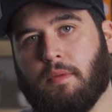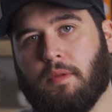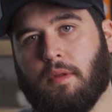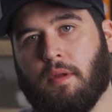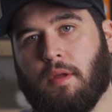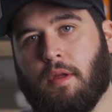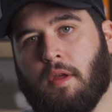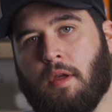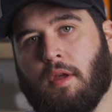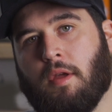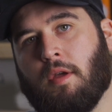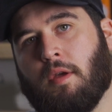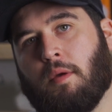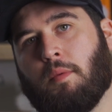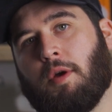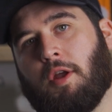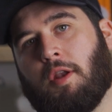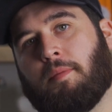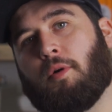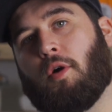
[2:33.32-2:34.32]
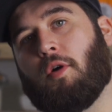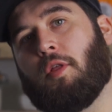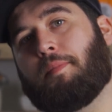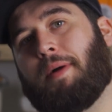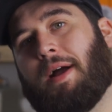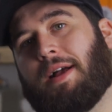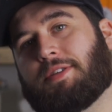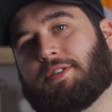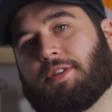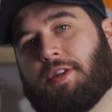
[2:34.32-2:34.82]
We're going to boil the
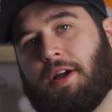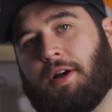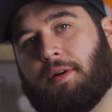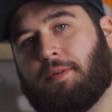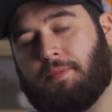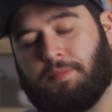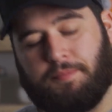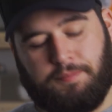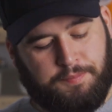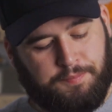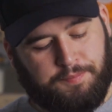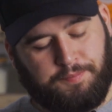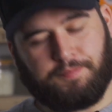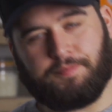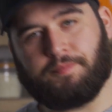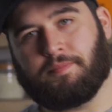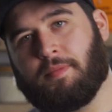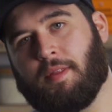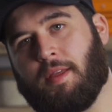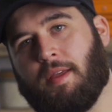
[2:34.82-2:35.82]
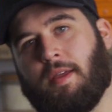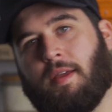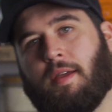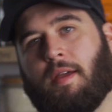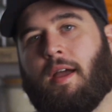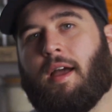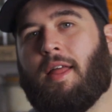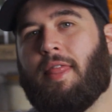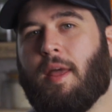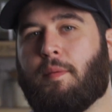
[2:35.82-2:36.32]
pasta now,
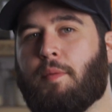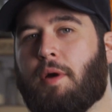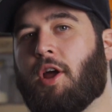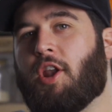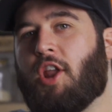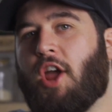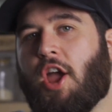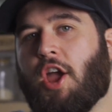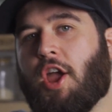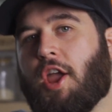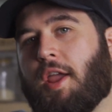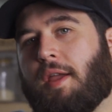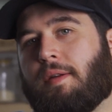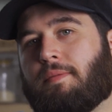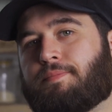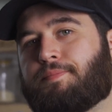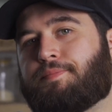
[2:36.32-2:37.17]
and then we're going to eat.